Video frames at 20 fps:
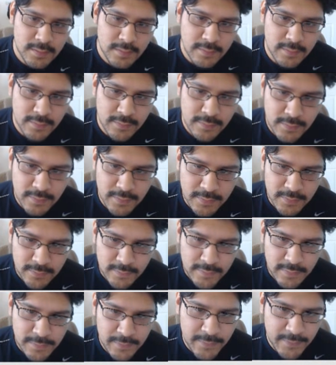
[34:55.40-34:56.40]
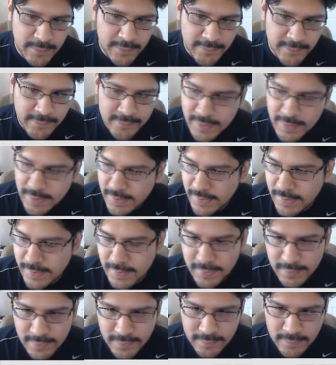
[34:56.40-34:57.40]
Let's go to
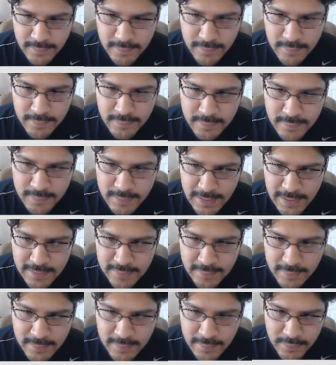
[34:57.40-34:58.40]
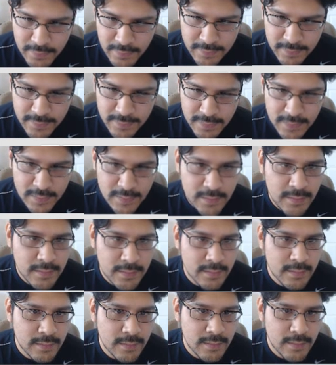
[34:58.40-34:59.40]
simplify. This is the last thing I printed
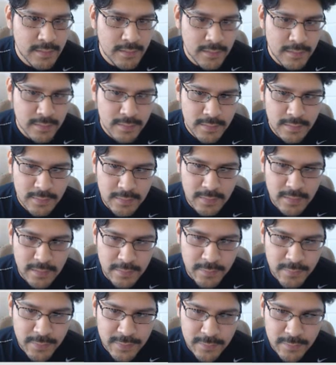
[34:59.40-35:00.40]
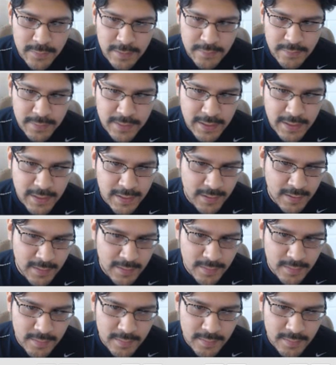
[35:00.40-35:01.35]
on the Printrbot Play.